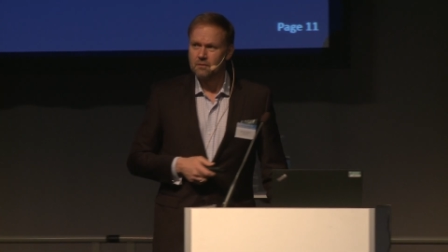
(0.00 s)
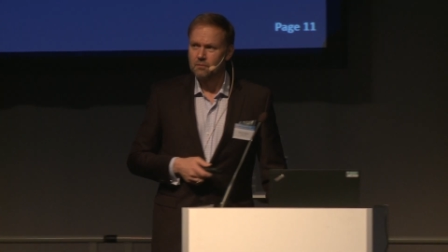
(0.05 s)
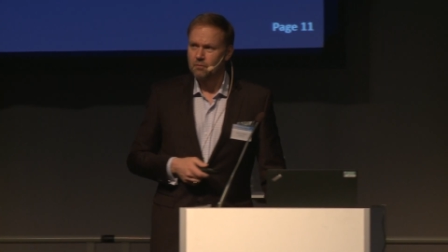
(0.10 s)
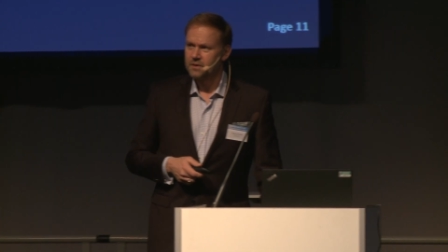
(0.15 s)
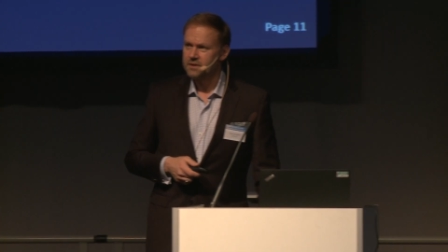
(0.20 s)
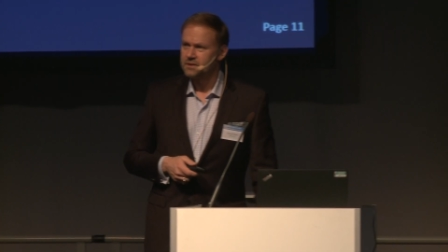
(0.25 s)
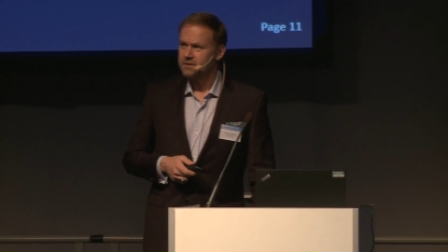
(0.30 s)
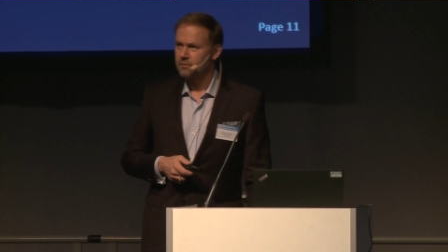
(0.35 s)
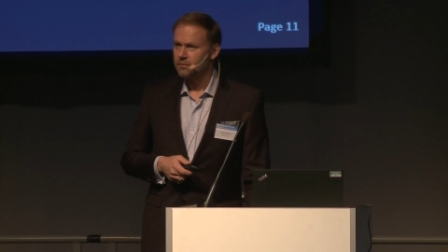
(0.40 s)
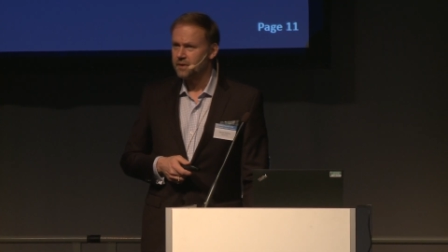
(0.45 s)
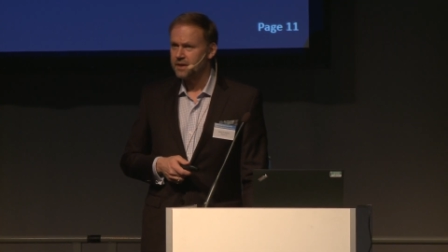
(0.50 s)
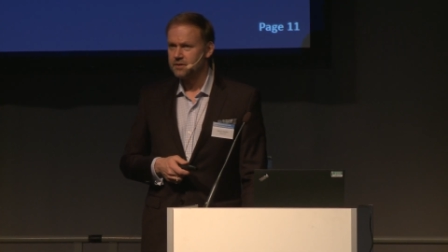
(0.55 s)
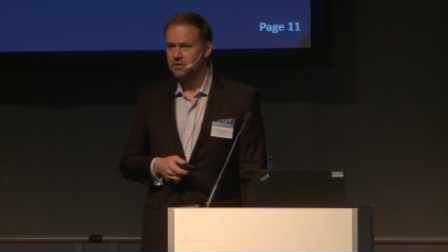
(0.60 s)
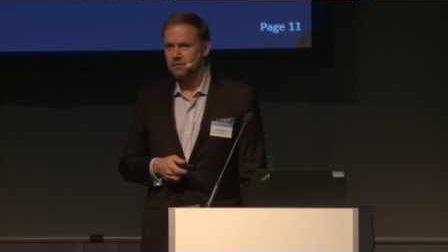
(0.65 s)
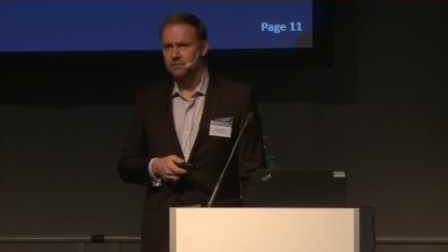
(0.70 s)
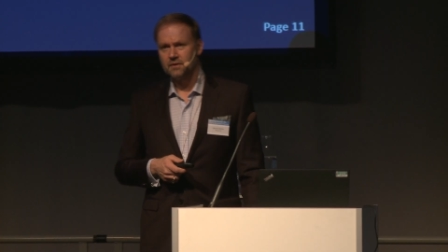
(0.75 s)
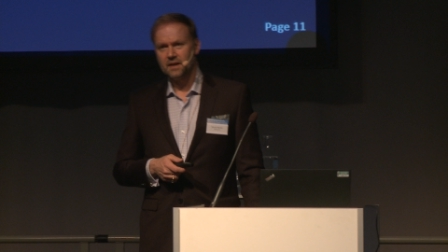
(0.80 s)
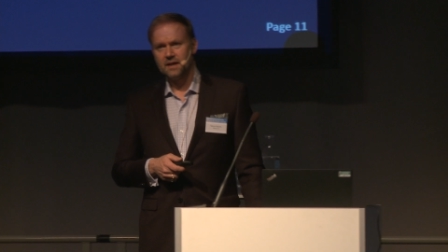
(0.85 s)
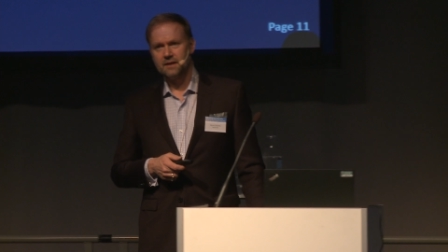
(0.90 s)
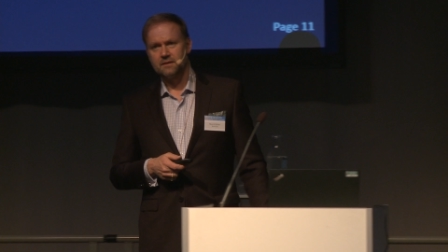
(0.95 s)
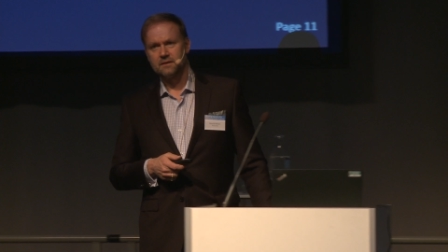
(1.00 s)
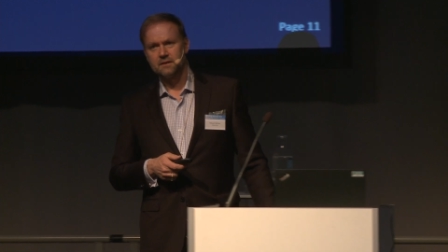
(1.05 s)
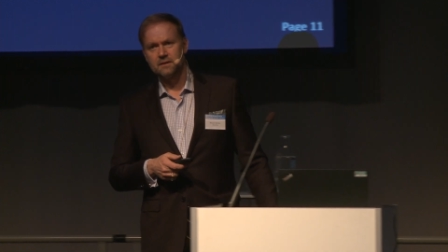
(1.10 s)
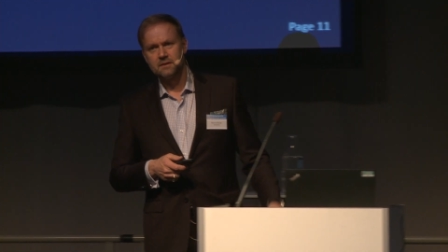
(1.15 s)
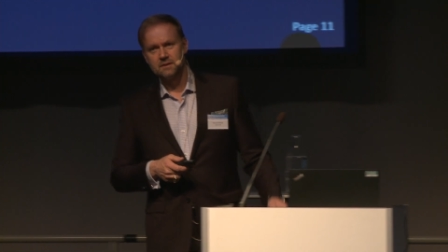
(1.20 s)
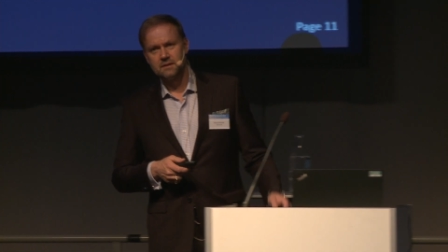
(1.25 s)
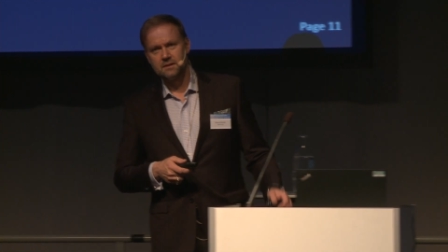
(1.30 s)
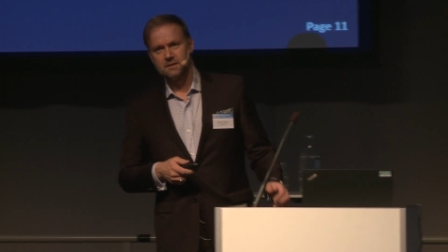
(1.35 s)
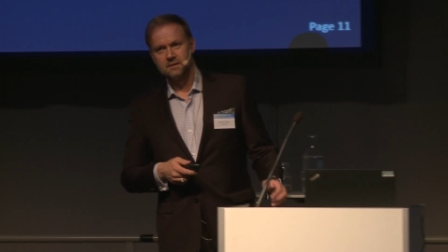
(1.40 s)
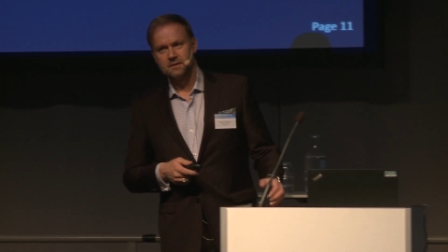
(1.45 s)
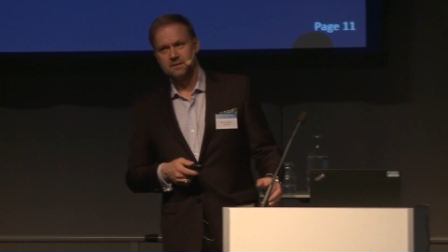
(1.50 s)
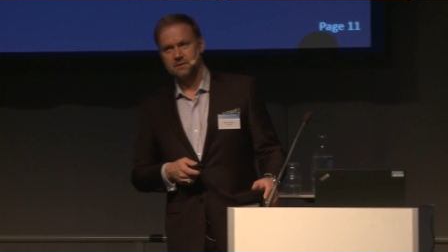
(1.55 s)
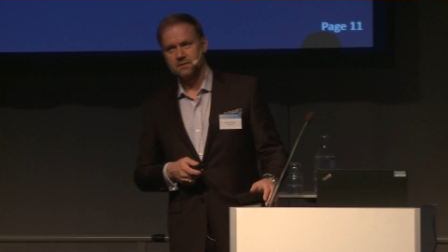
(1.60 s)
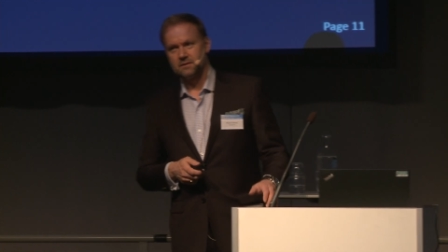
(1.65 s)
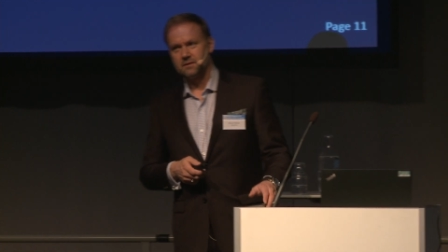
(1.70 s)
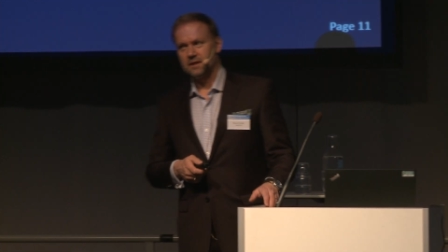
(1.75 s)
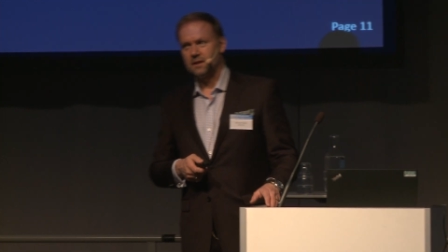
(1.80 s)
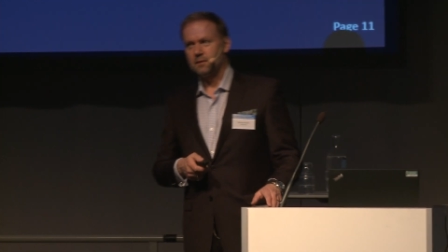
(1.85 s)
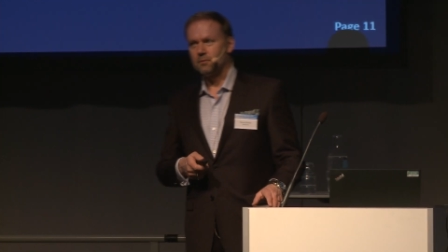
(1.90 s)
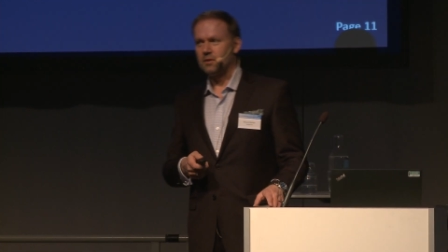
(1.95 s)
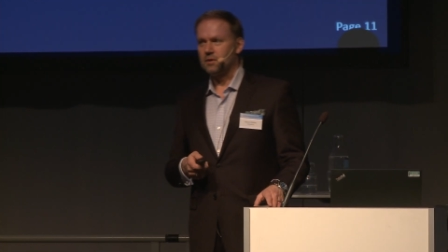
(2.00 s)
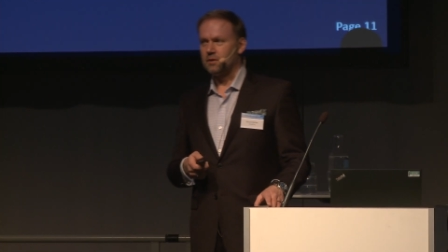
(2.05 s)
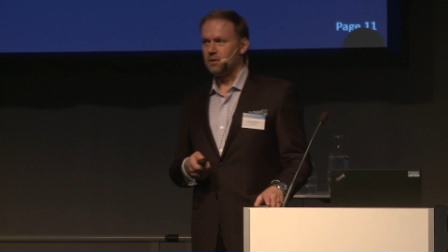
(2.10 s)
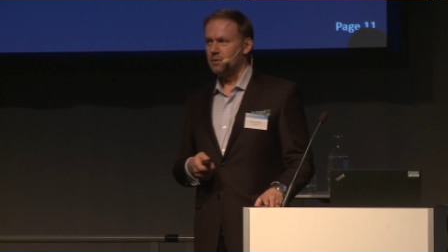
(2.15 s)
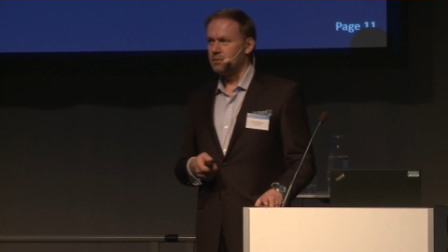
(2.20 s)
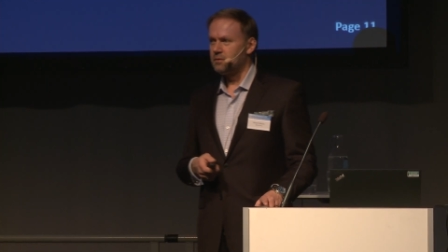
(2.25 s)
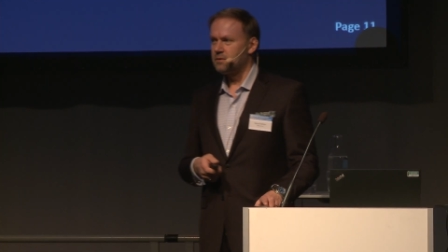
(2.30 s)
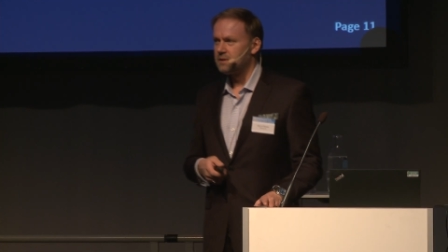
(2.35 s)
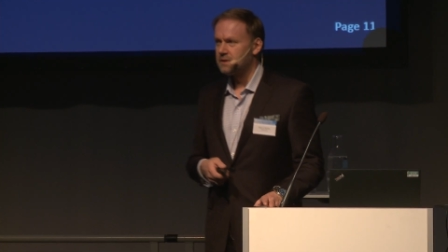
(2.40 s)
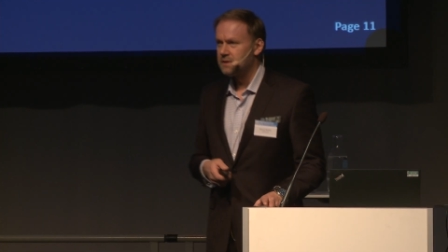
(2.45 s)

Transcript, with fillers: What is the range of that? Does anyone know?